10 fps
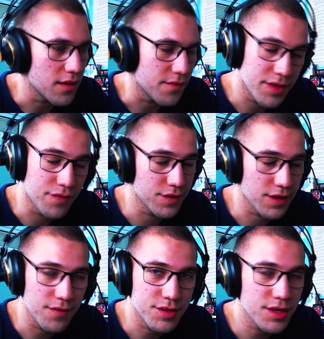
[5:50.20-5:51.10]

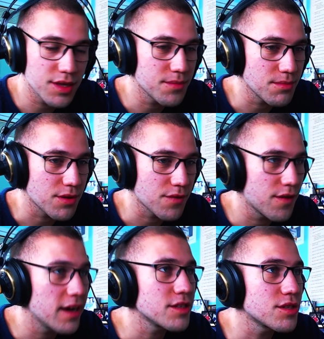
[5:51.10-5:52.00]
Definitely haven't seen him in
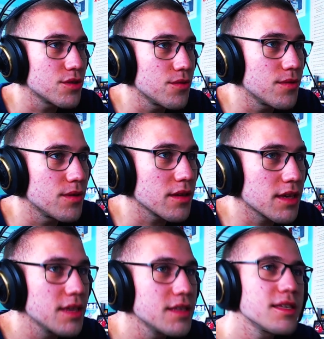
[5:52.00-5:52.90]
McFly, so
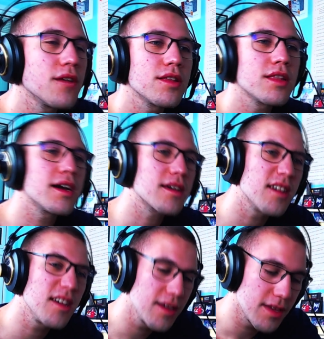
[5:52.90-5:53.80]
he sounded
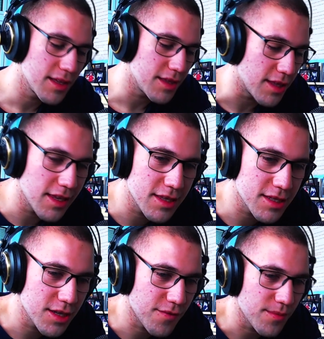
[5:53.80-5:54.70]
like the
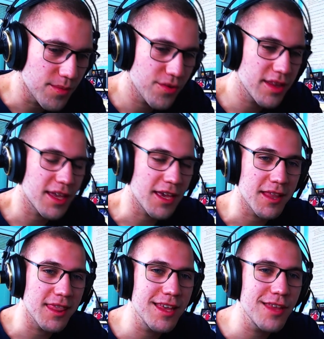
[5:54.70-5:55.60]
lead singer from Green Day,
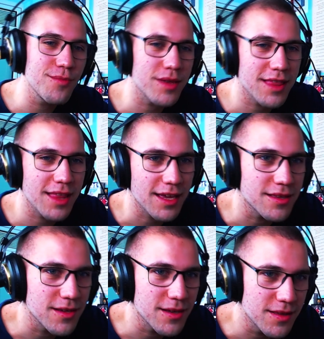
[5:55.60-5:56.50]
a little bit
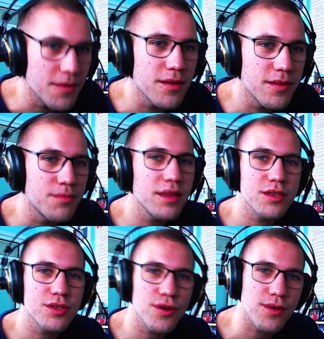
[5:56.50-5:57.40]
like the
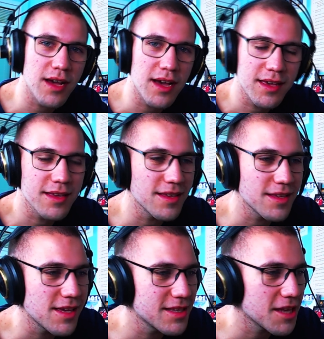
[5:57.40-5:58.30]
Billy Joe guy.
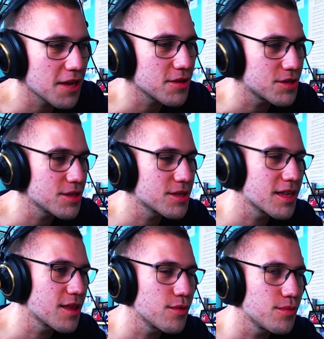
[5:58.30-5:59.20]
He sounded
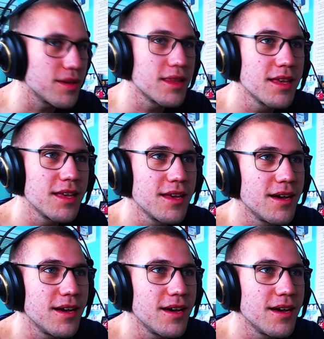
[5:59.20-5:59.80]
just a little bit.